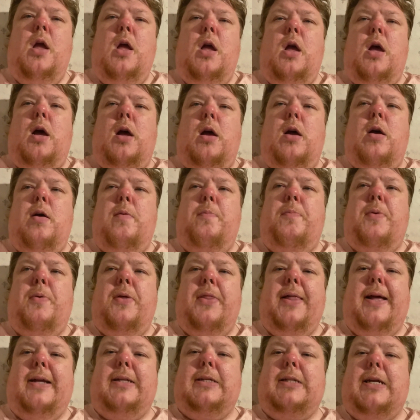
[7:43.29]
but
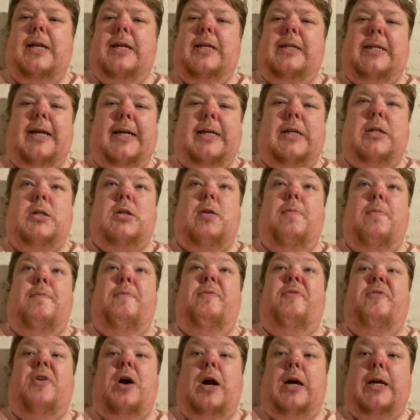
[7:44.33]
that's going to take some
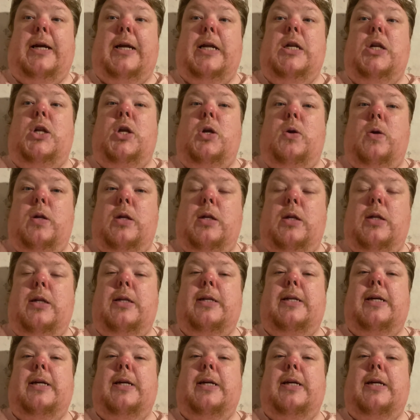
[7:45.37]
fucking doing.